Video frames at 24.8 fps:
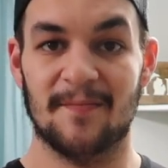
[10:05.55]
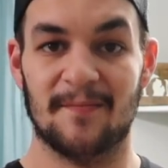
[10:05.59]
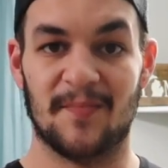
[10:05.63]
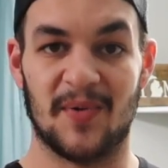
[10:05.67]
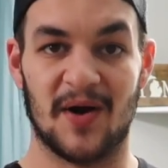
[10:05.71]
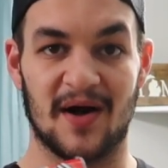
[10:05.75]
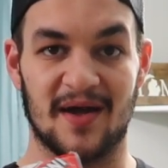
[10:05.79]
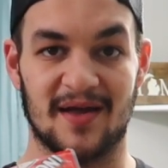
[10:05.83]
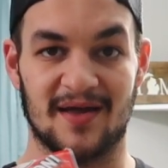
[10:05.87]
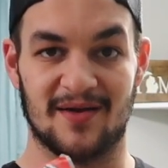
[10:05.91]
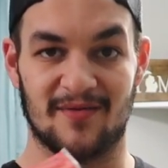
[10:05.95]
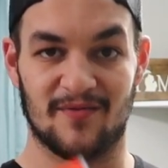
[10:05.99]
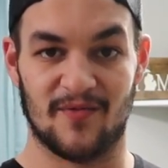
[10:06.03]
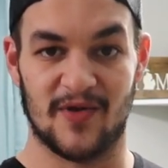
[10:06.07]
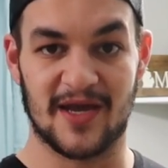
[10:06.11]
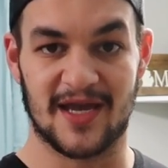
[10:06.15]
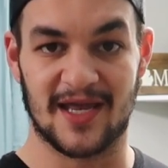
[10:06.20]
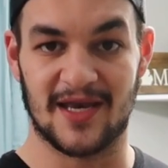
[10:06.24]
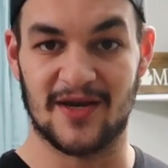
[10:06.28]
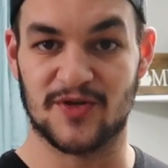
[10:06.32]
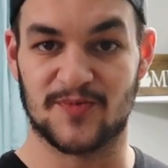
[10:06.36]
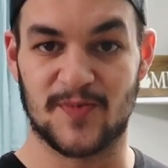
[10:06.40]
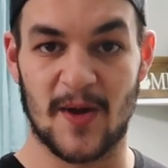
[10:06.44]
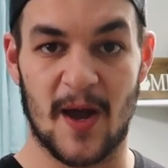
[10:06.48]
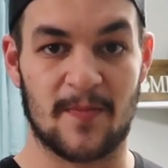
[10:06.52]
But we
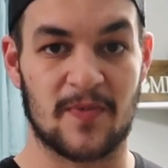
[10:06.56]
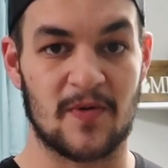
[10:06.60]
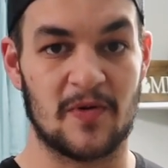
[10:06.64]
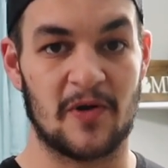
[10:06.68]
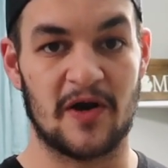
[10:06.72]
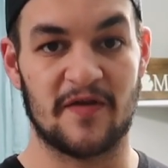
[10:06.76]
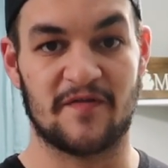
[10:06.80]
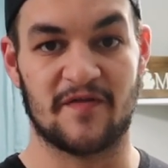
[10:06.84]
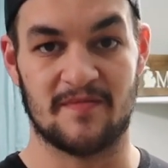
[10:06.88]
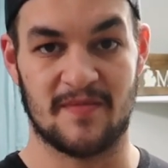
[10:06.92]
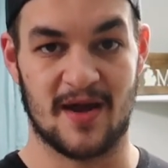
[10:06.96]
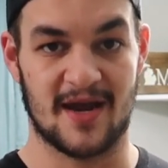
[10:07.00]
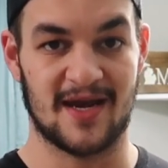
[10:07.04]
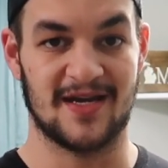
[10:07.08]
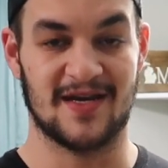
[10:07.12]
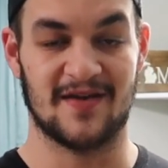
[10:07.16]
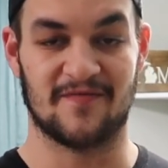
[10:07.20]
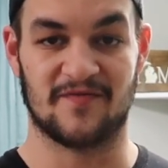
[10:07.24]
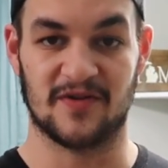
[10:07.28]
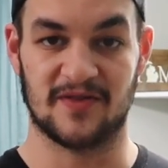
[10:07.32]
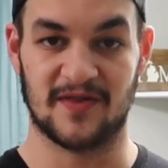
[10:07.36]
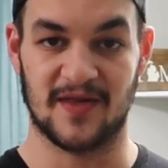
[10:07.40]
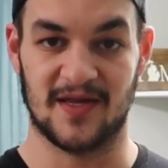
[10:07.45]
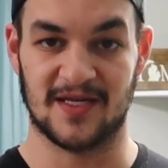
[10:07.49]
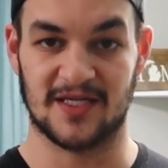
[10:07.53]
can use pepperoni for many
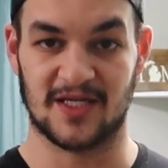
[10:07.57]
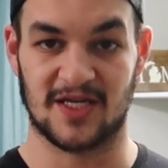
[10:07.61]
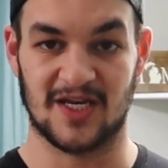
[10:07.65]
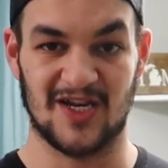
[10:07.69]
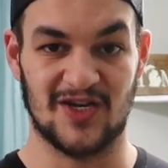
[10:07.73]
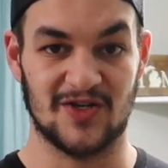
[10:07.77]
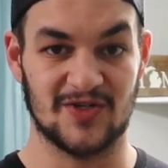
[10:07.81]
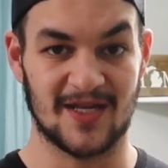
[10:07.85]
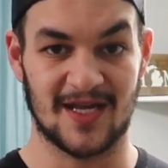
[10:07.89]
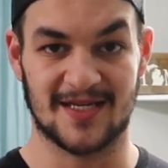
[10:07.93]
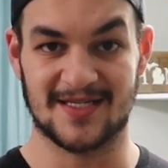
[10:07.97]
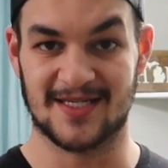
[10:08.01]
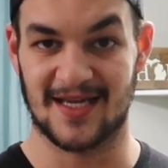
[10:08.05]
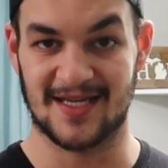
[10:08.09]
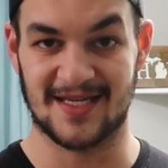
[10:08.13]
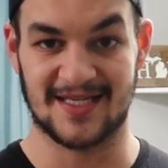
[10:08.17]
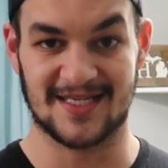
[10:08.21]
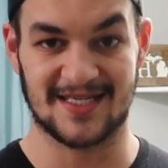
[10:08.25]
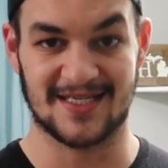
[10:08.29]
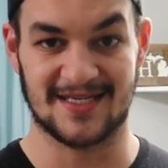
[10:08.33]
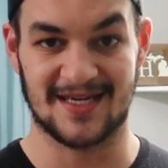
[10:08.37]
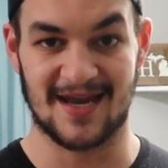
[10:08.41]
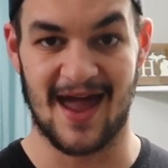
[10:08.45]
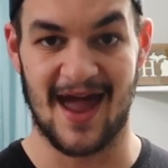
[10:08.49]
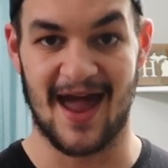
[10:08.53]
different things. You can use as a
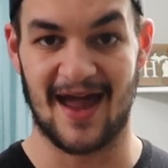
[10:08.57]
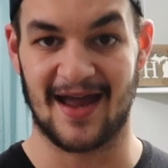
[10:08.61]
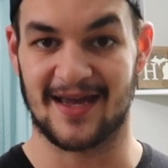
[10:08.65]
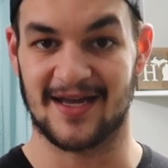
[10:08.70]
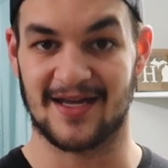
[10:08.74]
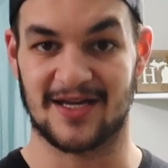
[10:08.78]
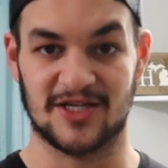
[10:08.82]
snack.